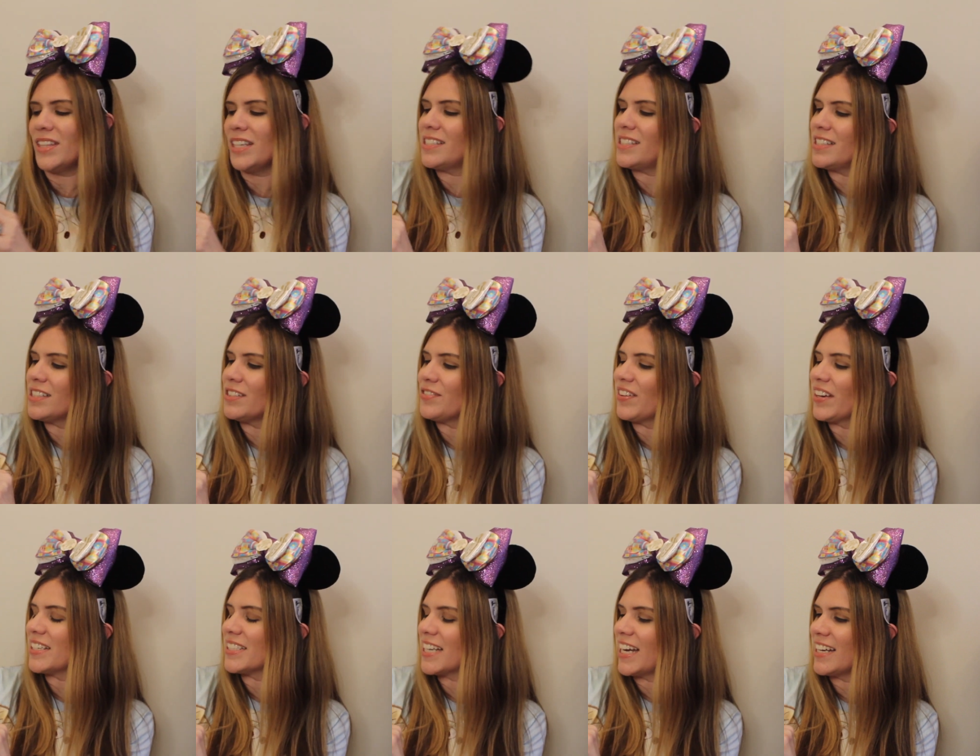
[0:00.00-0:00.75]
This is
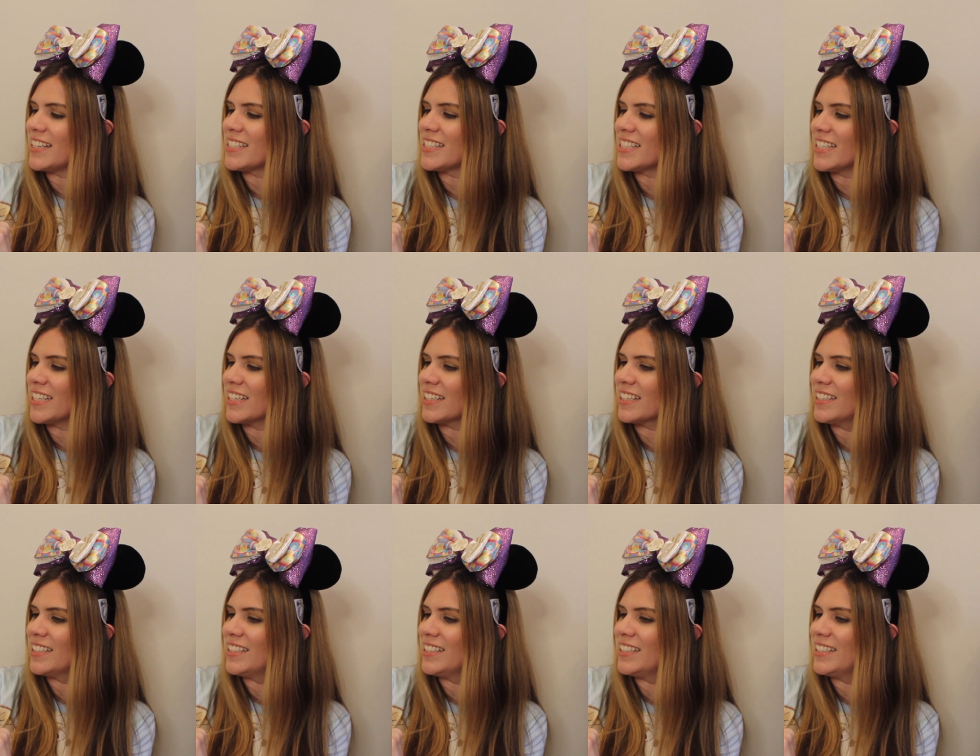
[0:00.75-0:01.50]

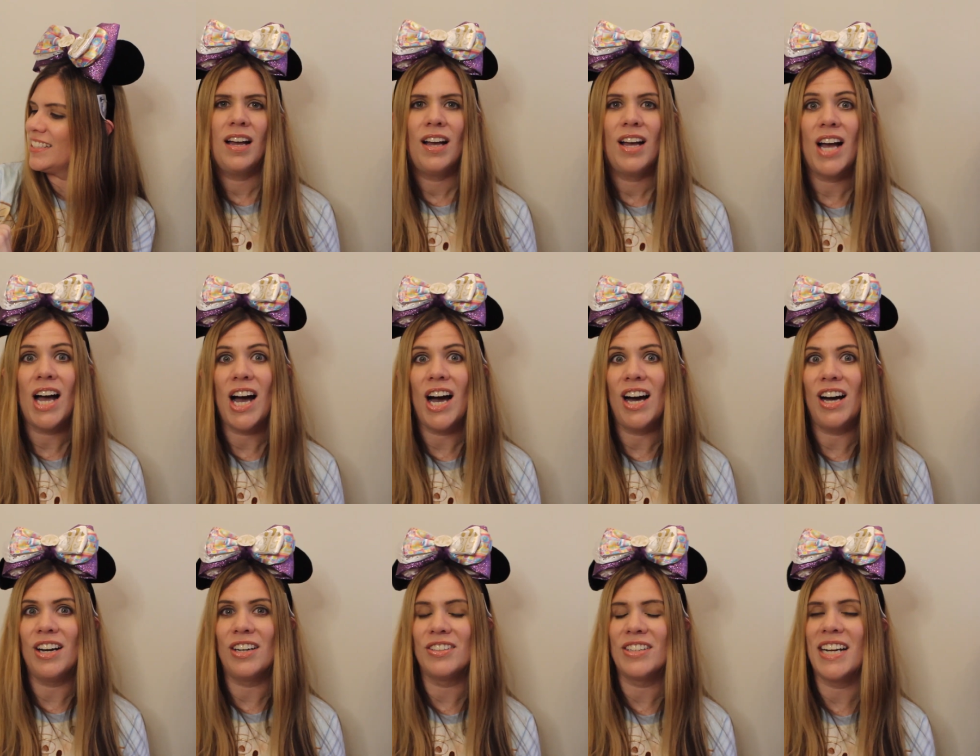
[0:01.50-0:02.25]
fantastic.
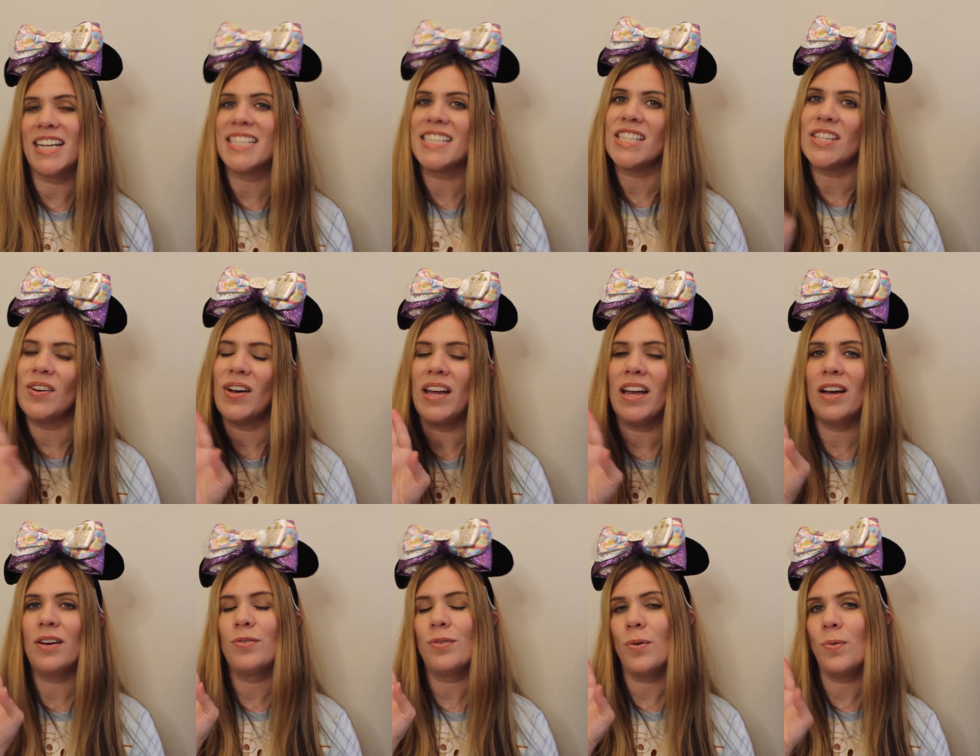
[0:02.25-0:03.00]
All right, so I
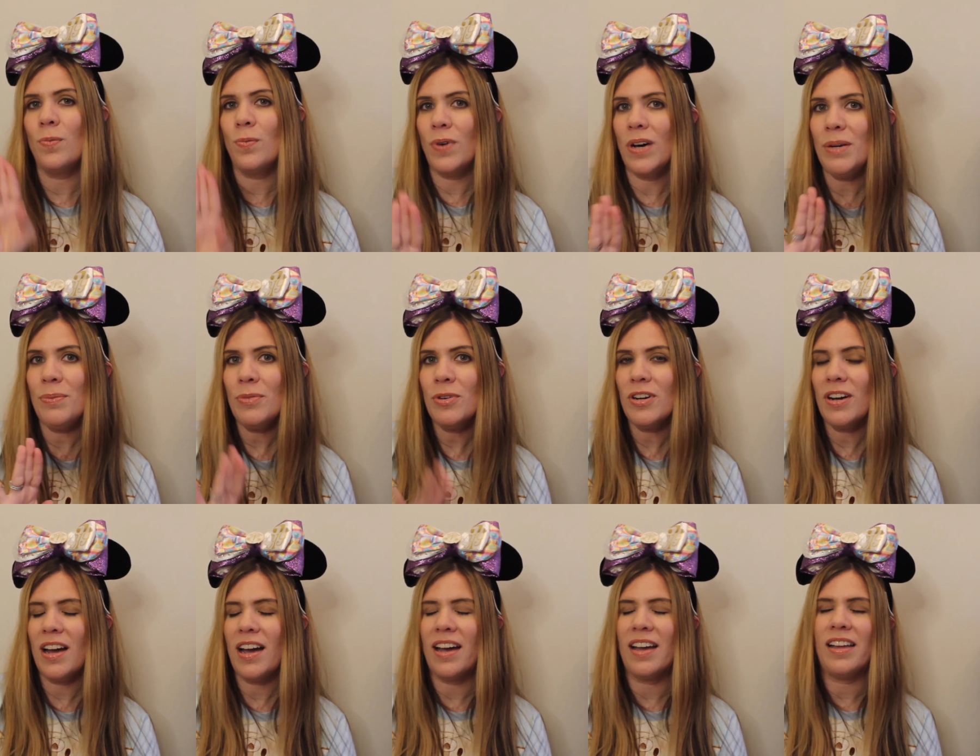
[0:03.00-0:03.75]
have one
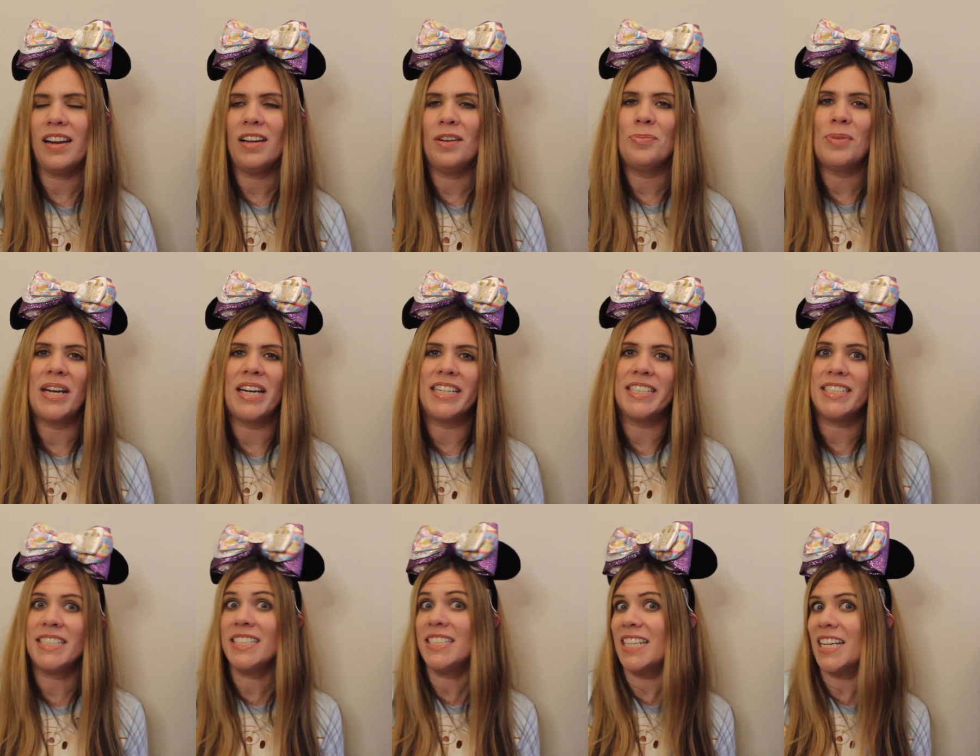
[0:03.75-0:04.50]
more item, and I
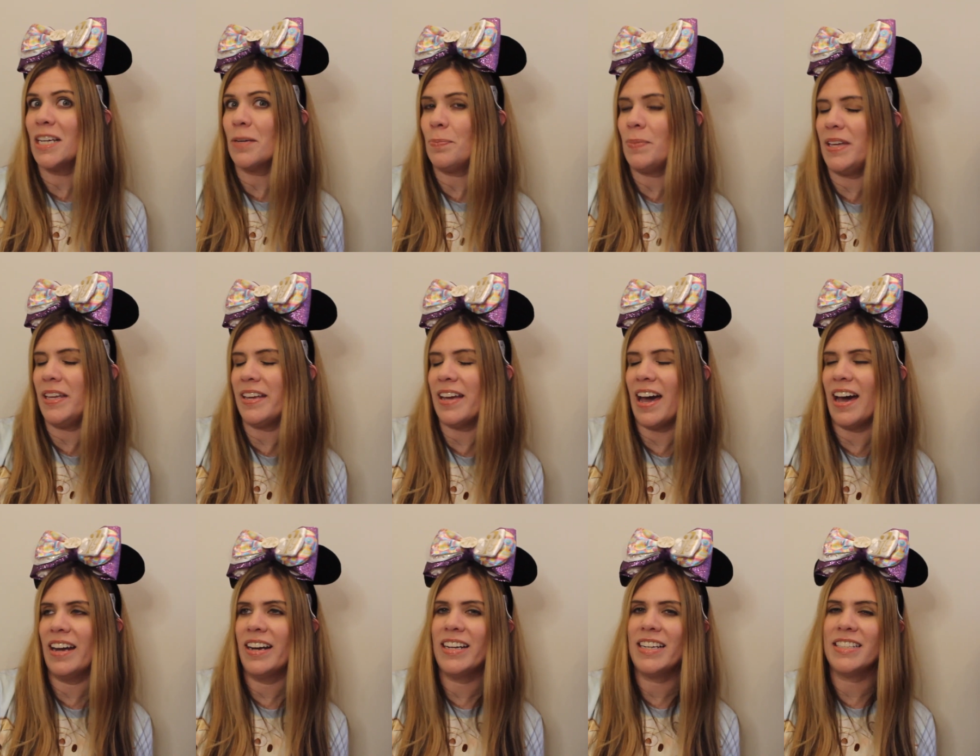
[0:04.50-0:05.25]
did take a peek
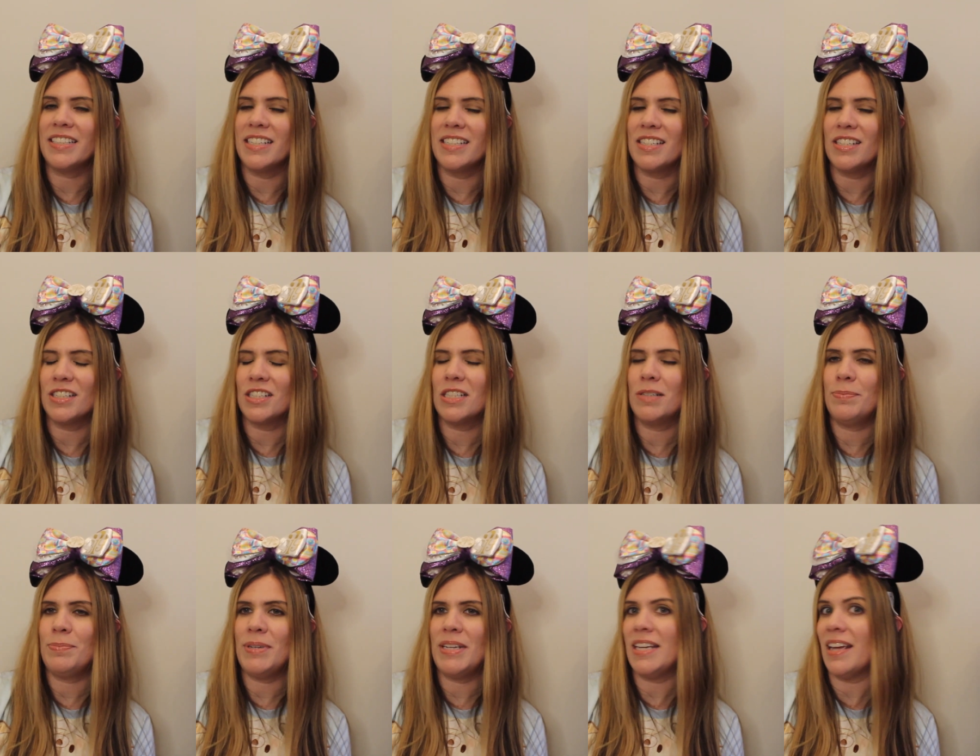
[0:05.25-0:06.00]
at it. It does look
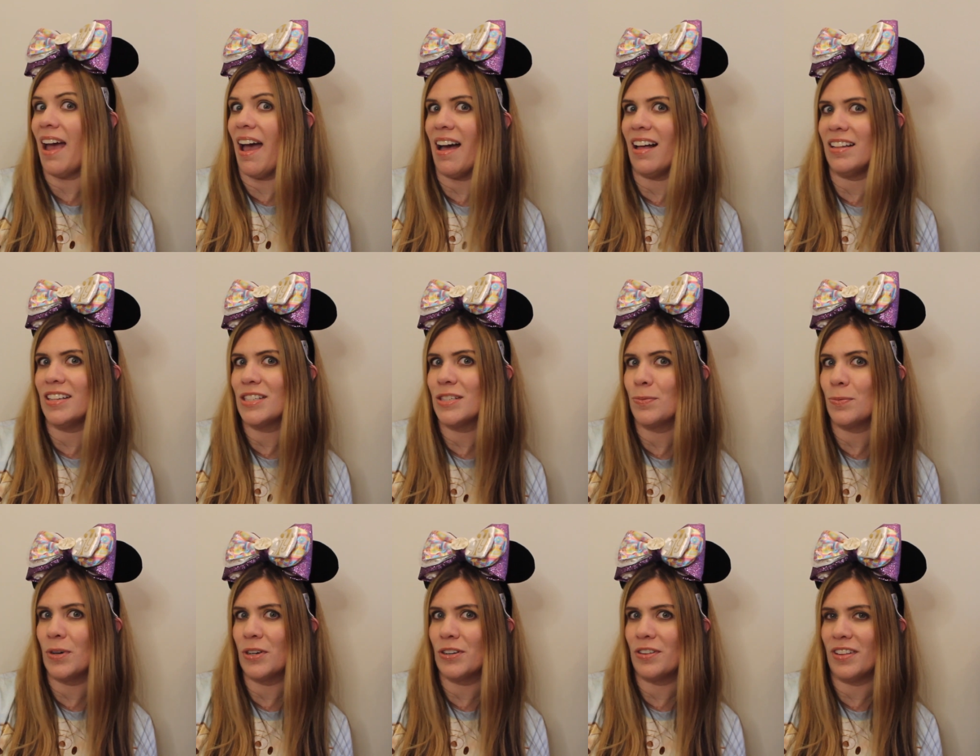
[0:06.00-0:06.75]
to be Alice
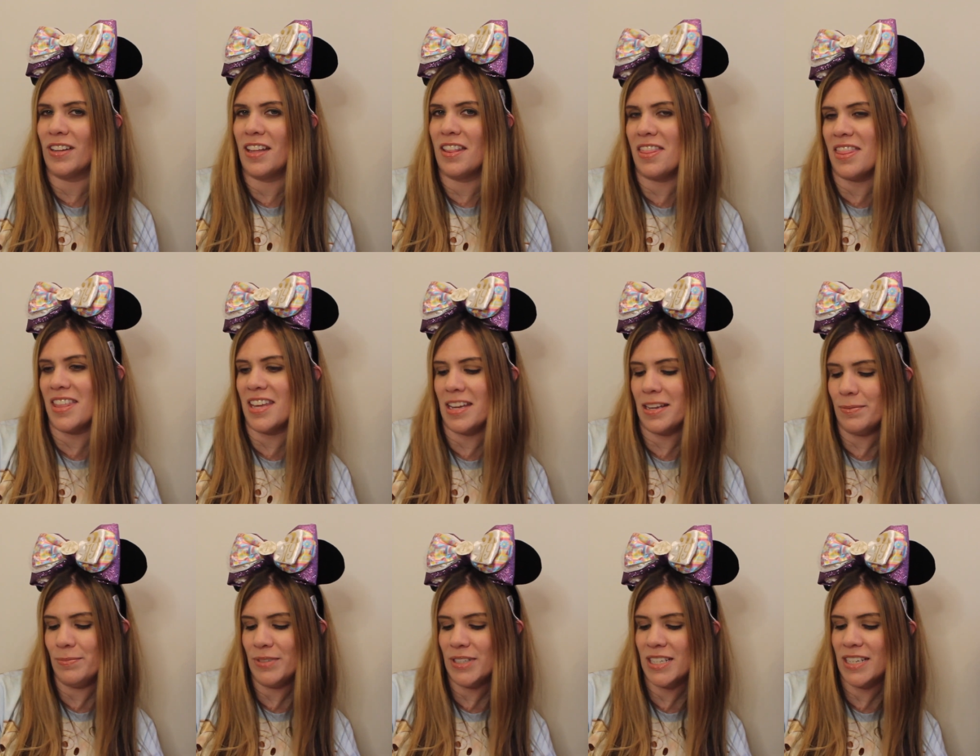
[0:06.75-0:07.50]
in Wonderland
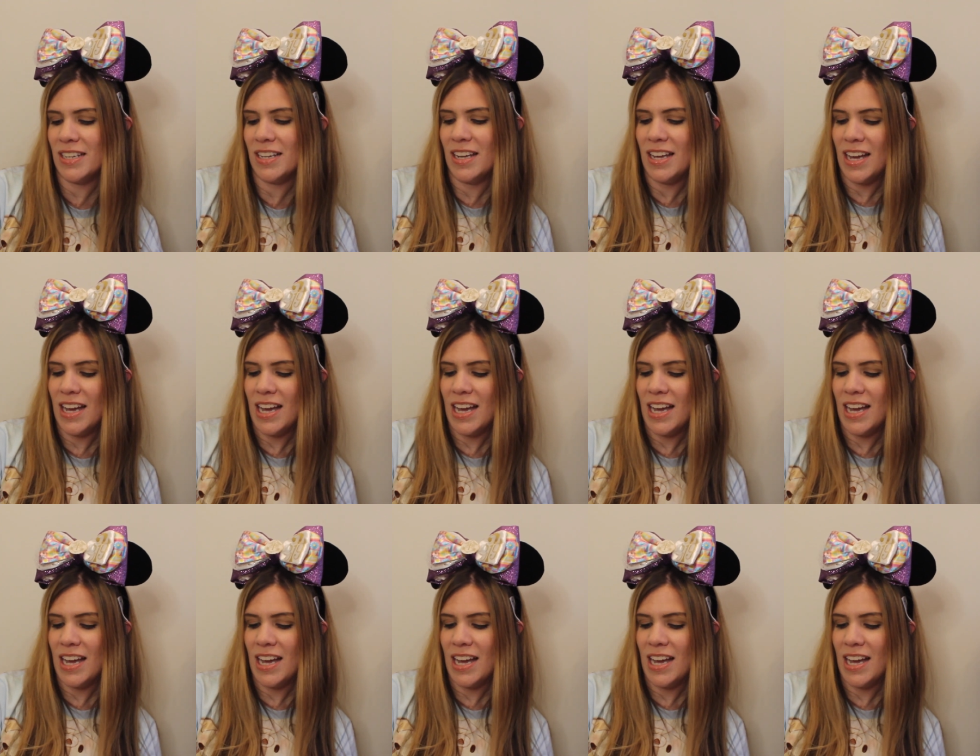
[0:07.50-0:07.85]
themed.